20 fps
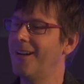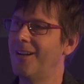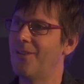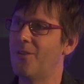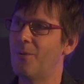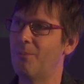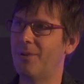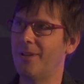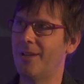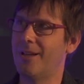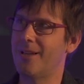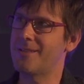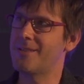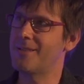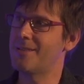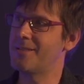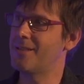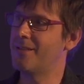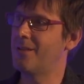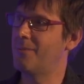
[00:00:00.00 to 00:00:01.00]
the
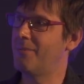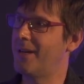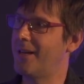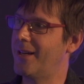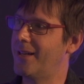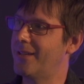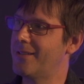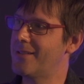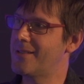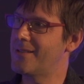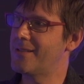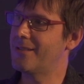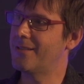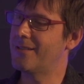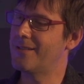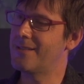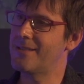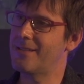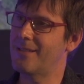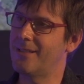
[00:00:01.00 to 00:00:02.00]
pluses and the
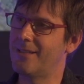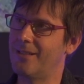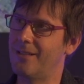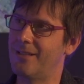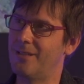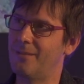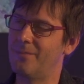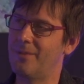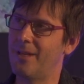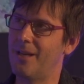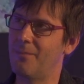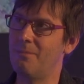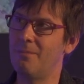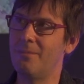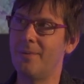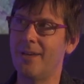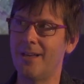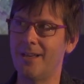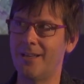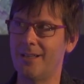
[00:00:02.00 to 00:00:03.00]
minuses,
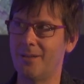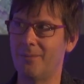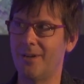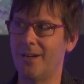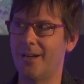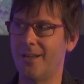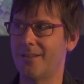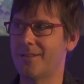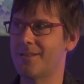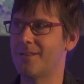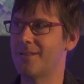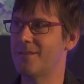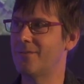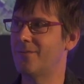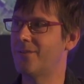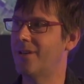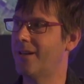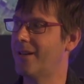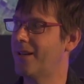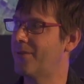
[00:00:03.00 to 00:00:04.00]
many minuses
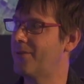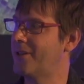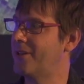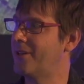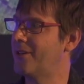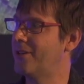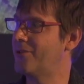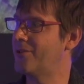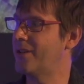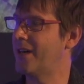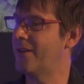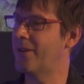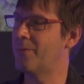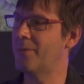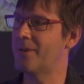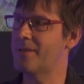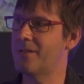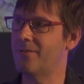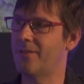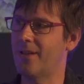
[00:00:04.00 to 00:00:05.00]
of not having a hard drive. I
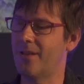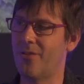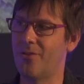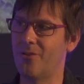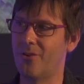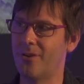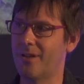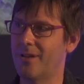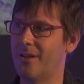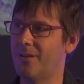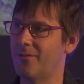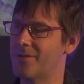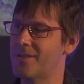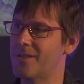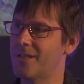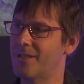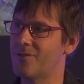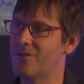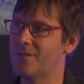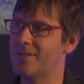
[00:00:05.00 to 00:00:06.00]
must have had 30
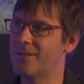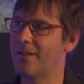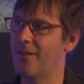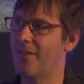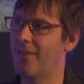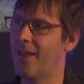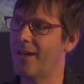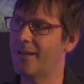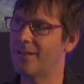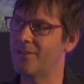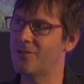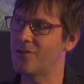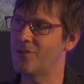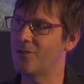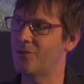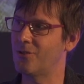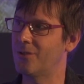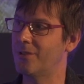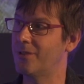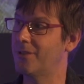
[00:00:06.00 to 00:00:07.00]
conversations on that
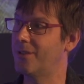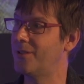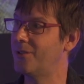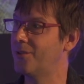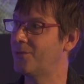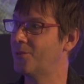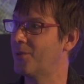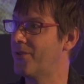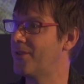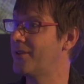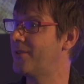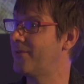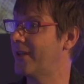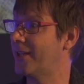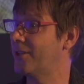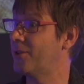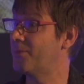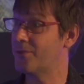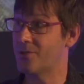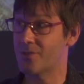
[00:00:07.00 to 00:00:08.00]
issue alone with the
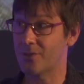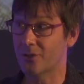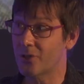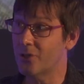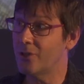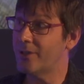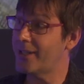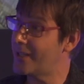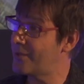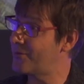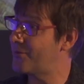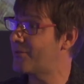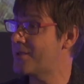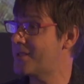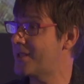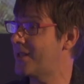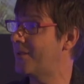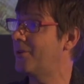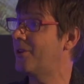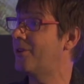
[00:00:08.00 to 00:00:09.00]
developers, looking for
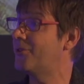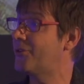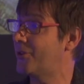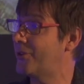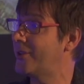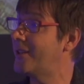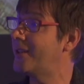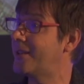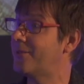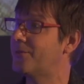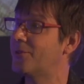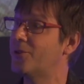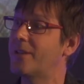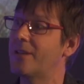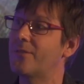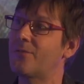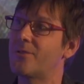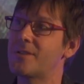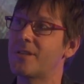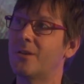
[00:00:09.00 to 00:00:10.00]
some alternative,
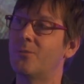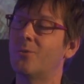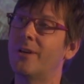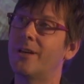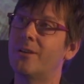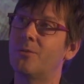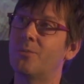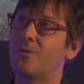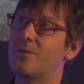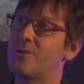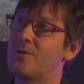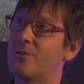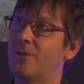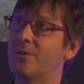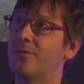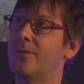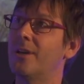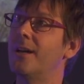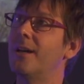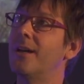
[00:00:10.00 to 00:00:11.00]
looking for some way to
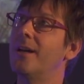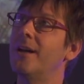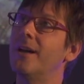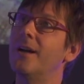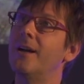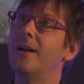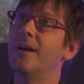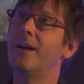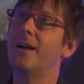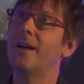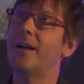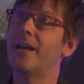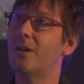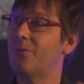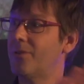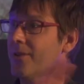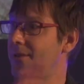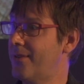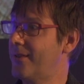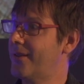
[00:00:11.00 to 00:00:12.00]
preserve
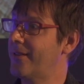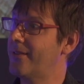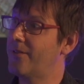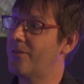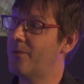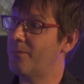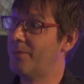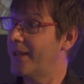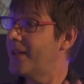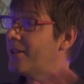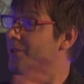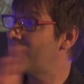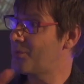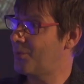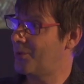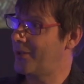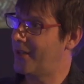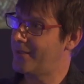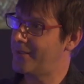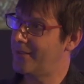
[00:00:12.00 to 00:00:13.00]
everything that the players
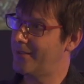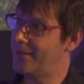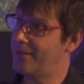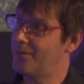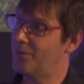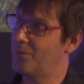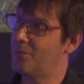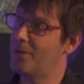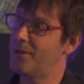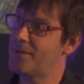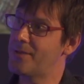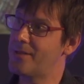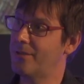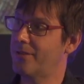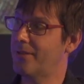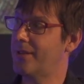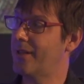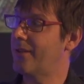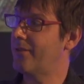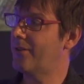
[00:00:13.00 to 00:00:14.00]
wanted while
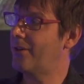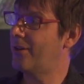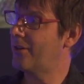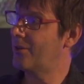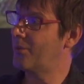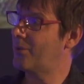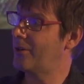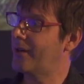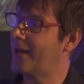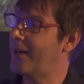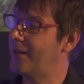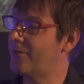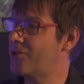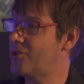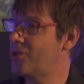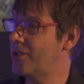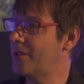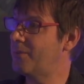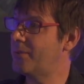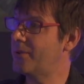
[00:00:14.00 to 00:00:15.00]
still getting the hardware out
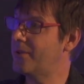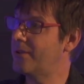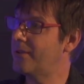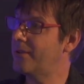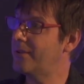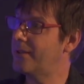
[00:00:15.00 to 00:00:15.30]
cheaper.